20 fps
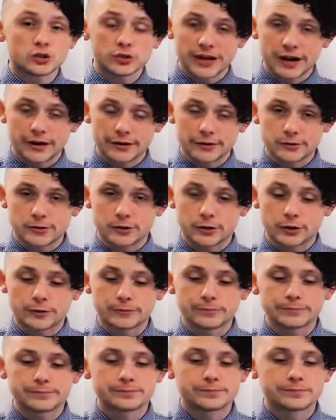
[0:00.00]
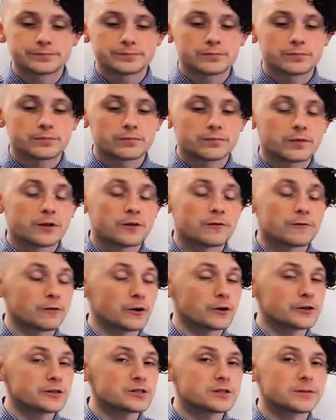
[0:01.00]
characters to learn.
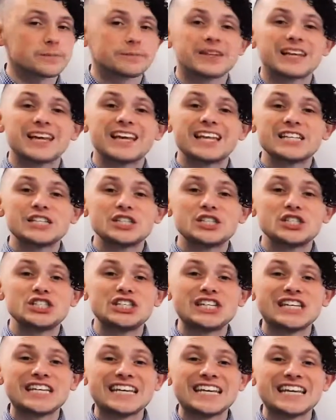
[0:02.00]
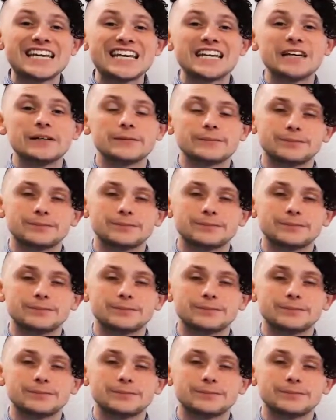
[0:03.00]
First, ji.